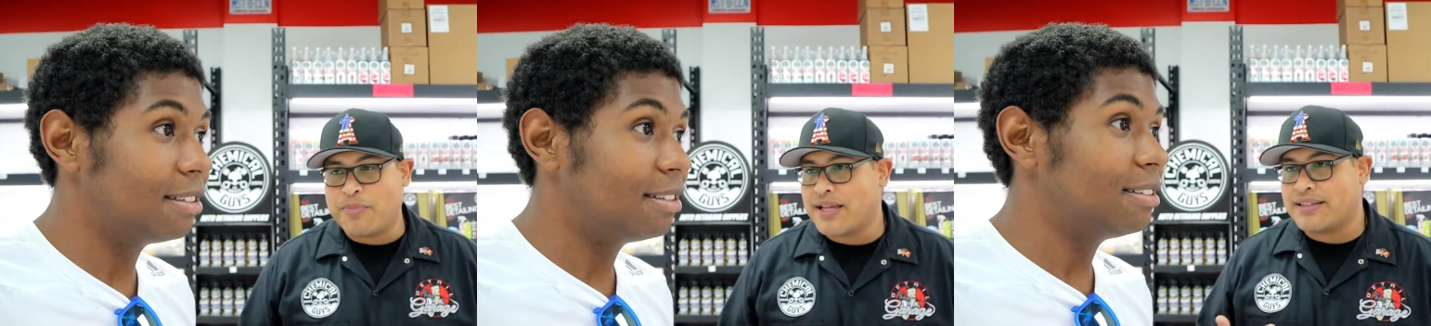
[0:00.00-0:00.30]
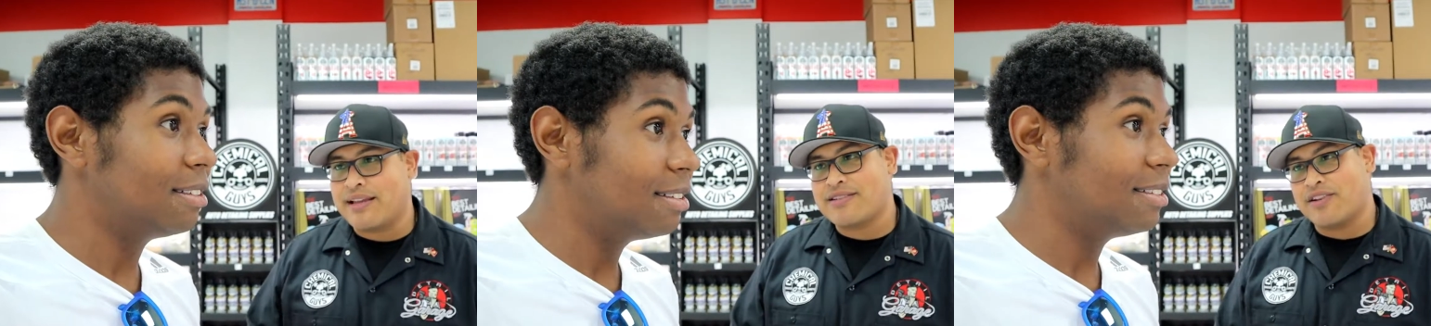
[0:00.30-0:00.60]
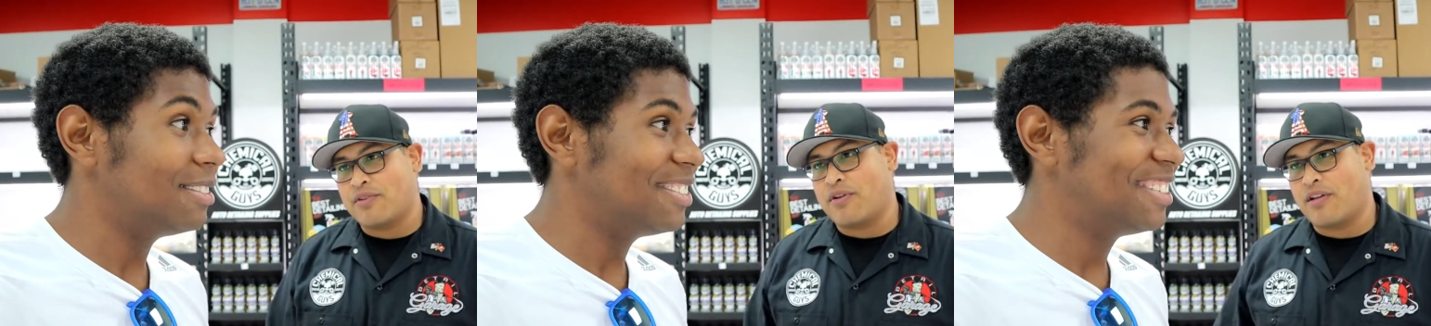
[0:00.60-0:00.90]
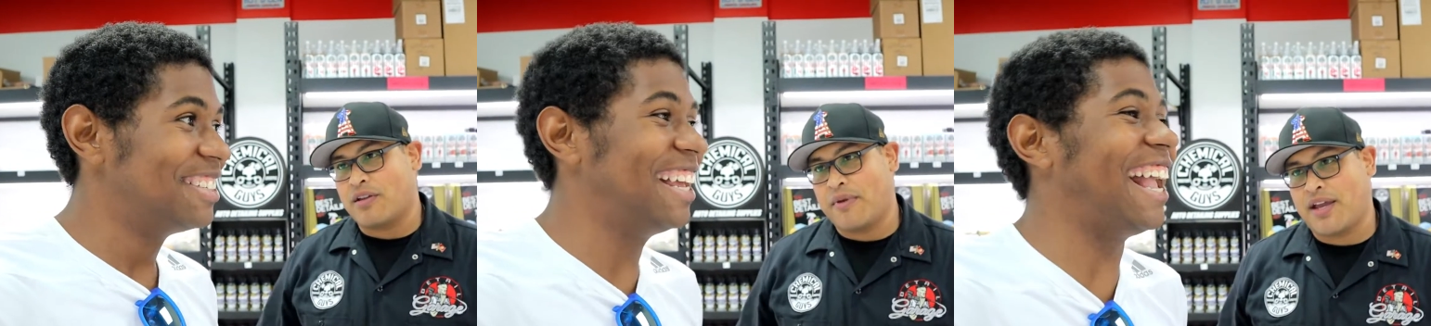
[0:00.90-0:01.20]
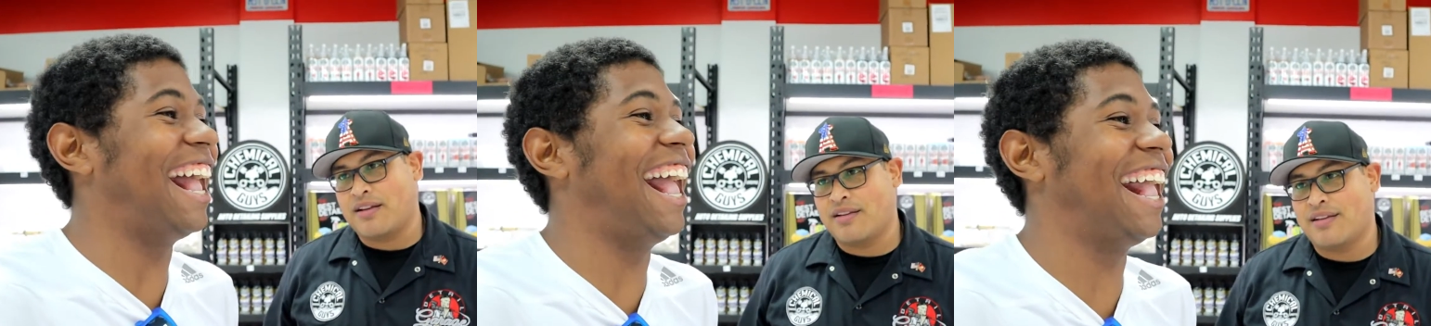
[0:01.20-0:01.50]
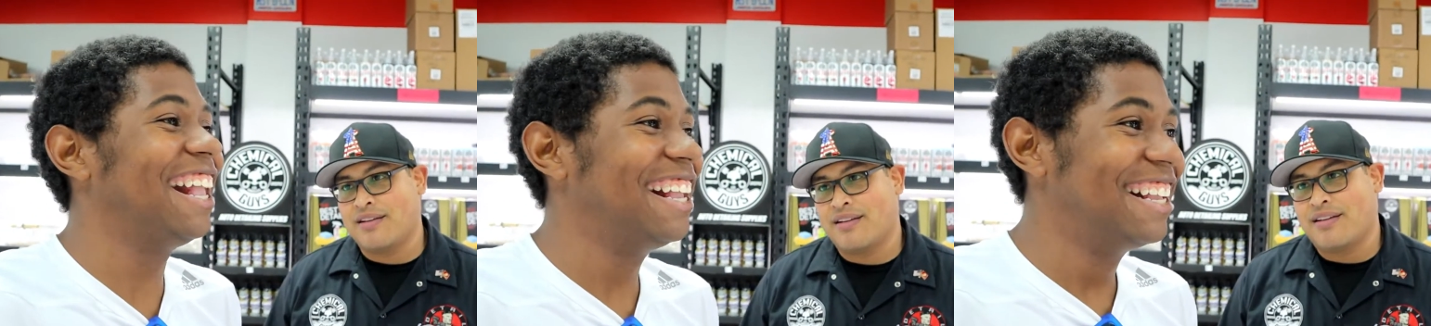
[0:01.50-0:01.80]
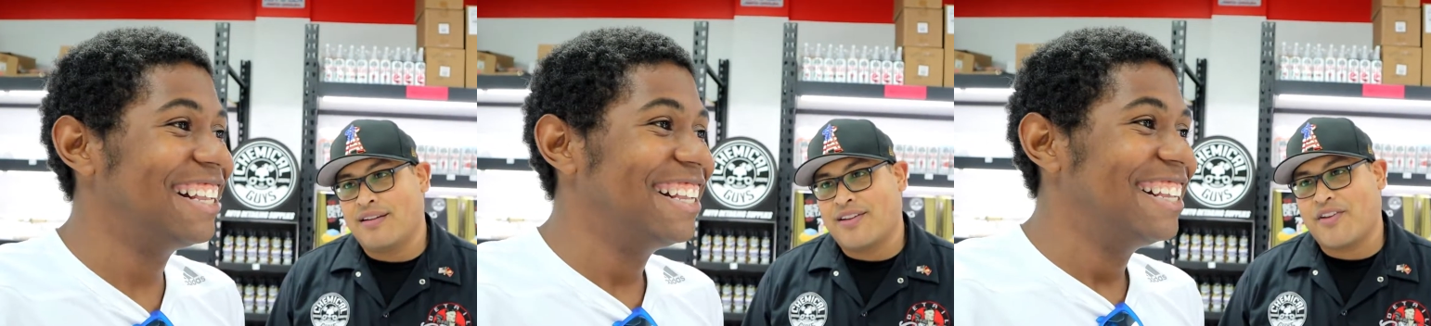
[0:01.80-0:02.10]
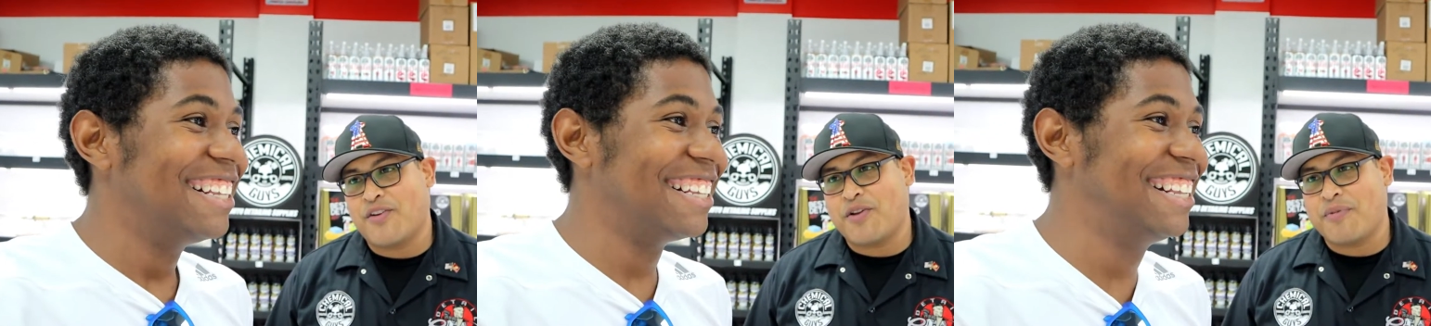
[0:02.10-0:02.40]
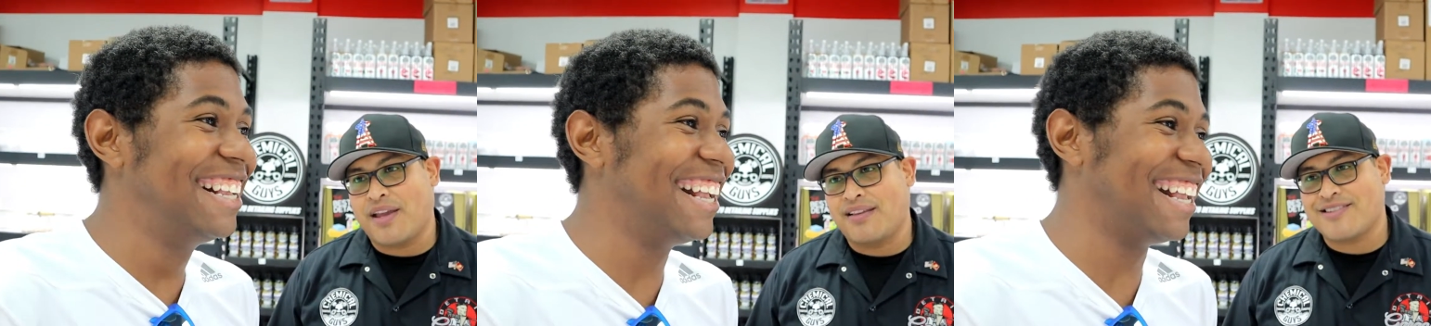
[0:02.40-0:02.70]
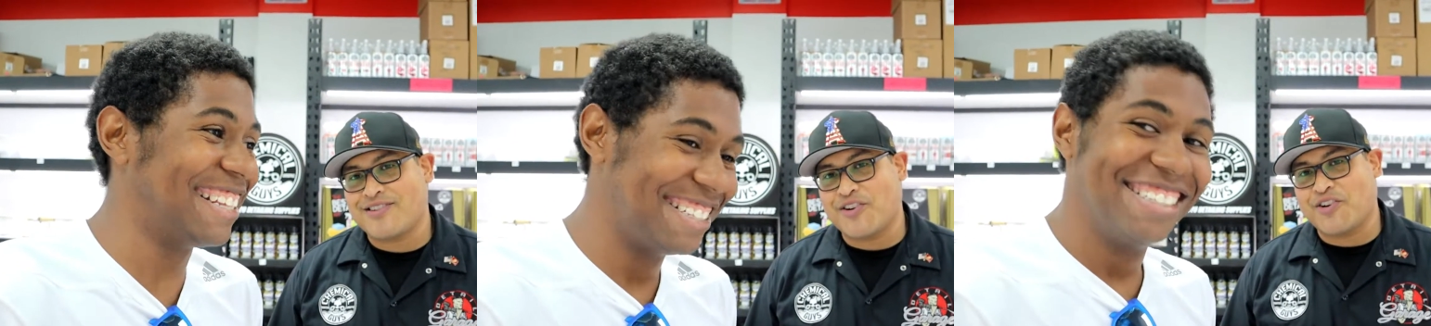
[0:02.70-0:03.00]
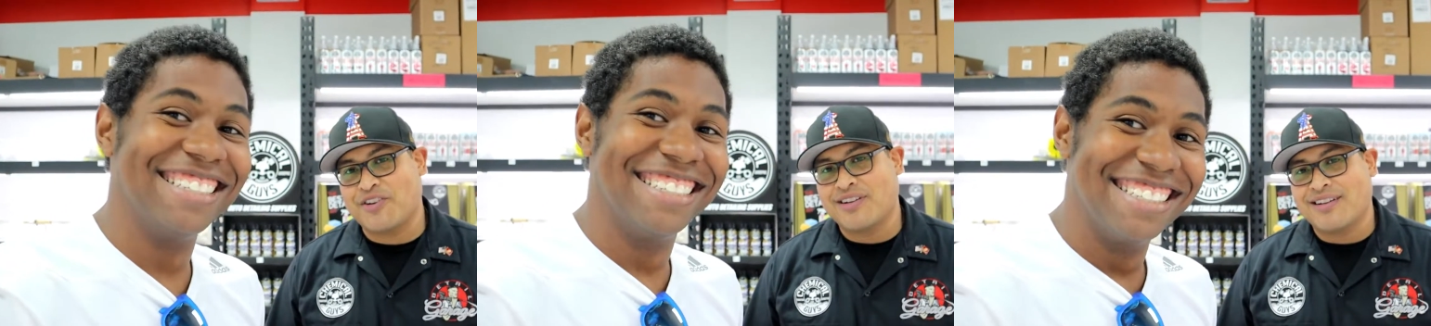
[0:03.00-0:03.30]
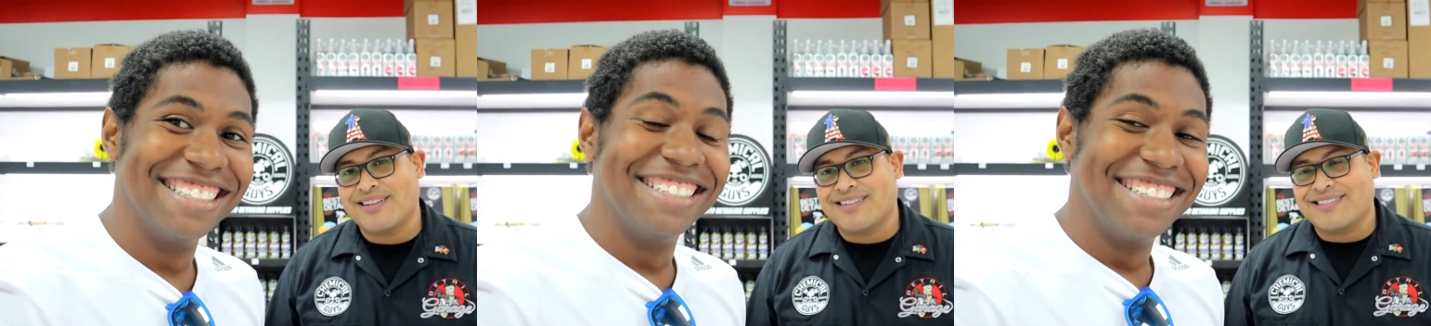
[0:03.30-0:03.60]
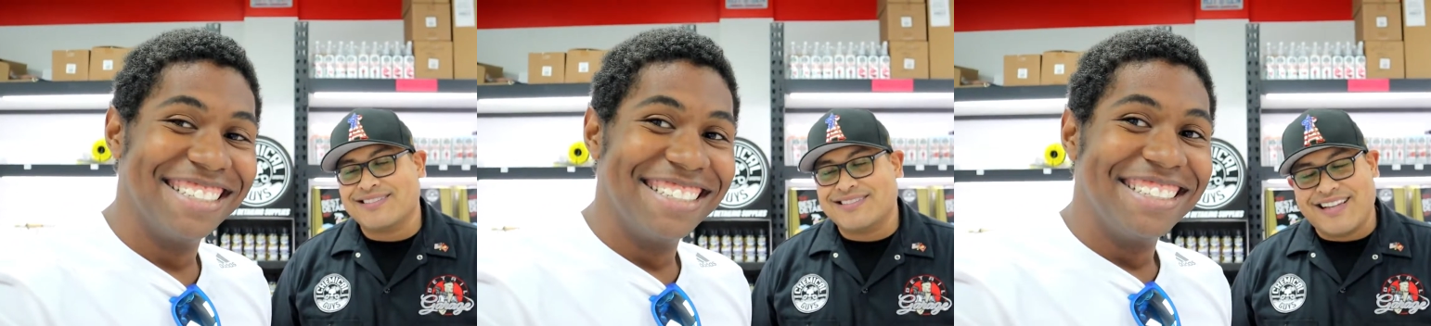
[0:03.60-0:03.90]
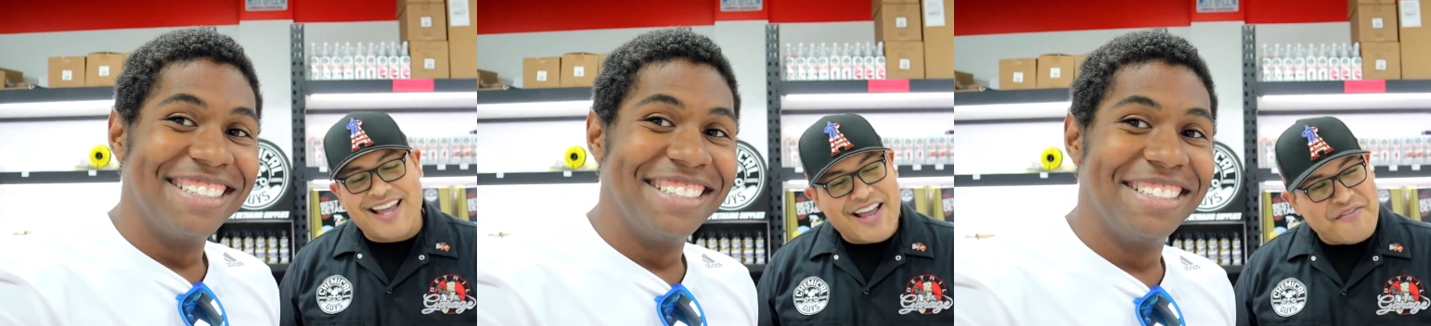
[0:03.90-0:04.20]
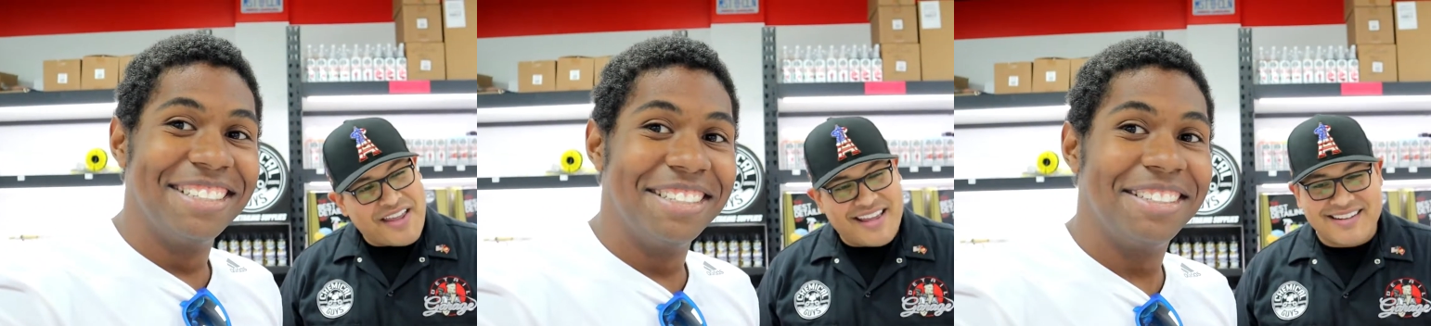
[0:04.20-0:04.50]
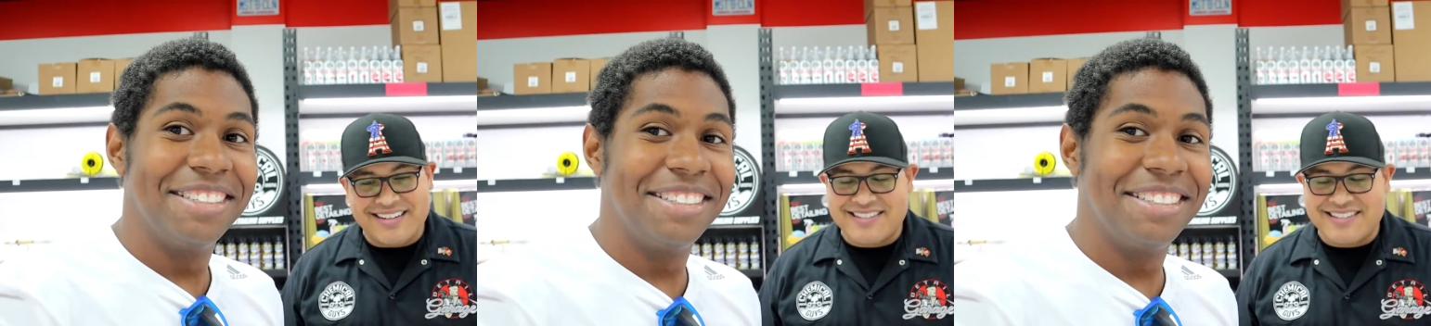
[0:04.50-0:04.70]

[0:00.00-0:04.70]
Speaker 1: big things here in Raleigh, man. You know what I mean? So, yeah, man,